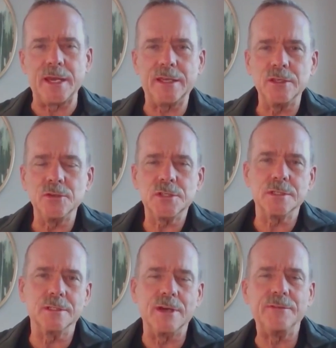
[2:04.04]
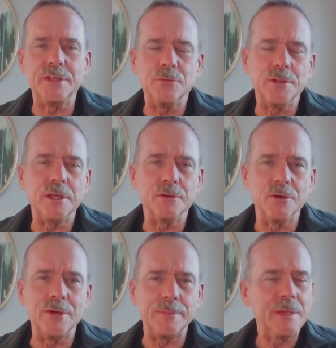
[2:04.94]
back used to gravity where they
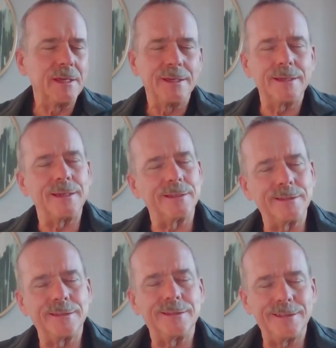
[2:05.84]
grew up, and